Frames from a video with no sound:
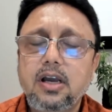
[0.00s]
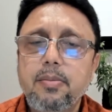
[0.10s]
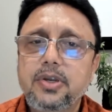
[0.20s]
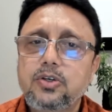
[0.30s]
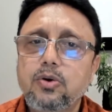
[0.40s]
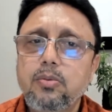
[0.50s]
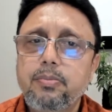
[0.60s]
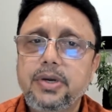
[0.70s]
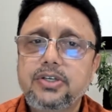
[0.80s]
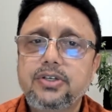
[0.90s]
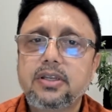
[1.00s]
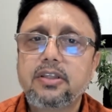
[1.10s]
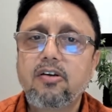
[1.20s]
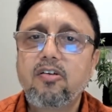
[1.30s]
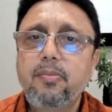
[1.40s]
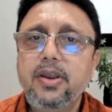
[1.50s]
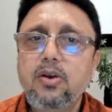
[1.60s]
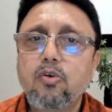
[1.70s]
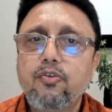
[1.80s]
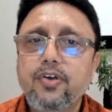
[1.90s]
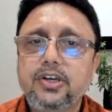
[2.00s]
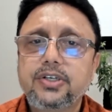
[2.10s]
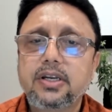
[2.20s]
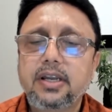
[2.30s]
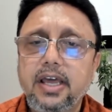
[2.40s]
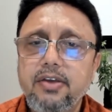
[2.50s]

come into picture. There will be no friction.